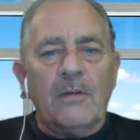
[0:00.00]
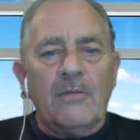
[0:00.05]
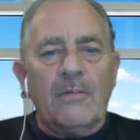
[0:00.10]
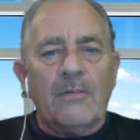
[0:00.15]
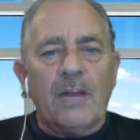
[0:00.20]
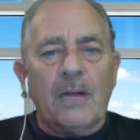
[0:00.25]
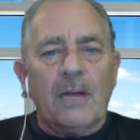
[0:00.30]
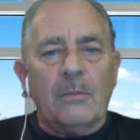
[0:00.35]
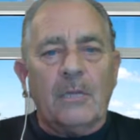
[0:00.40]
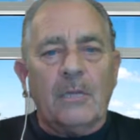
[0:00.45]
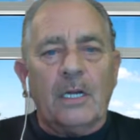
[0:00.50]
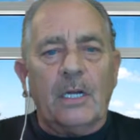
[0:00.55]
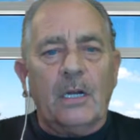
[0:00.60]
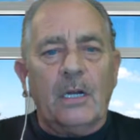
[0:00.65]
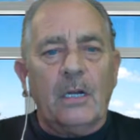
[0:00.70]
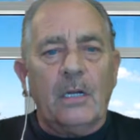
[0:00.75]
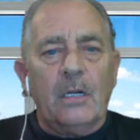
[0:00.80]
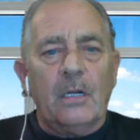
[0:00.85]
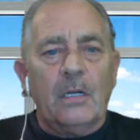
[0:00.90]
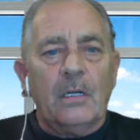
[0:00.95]

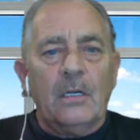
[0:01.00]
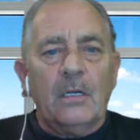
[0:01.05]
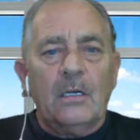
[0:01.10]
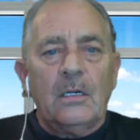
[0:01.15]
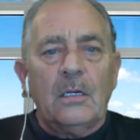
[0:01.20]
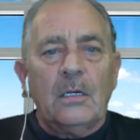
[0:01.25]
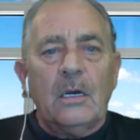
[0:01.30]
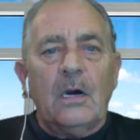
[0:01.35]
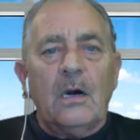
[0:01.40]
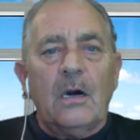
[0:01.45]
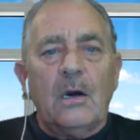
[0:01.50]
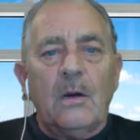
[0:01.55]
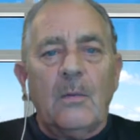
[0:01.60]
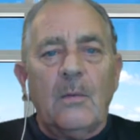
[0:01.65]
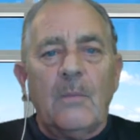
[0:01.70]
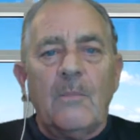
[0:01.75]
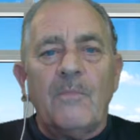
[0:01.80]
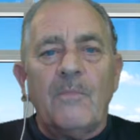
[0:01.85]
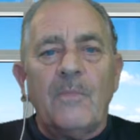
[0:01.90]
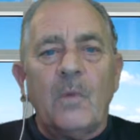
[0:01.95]

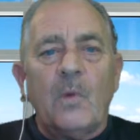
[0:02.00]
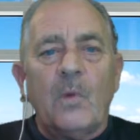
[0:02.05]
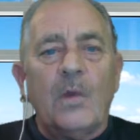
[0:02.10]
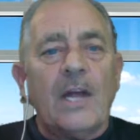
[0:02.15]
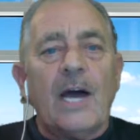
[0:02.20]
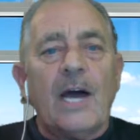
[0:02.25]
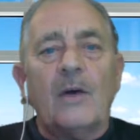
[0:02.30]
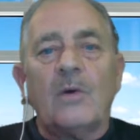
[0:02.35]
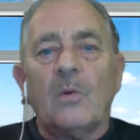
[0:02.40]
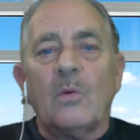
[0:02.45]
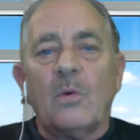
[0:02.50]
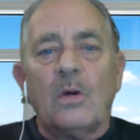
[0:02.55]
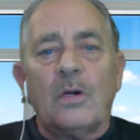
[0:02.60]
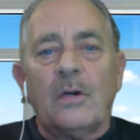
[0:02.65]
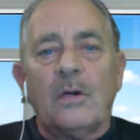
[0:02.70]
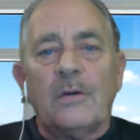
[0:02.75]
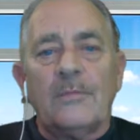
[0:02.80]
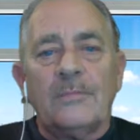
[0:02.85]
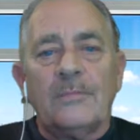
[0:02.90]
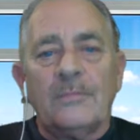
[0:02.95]
family, without a word,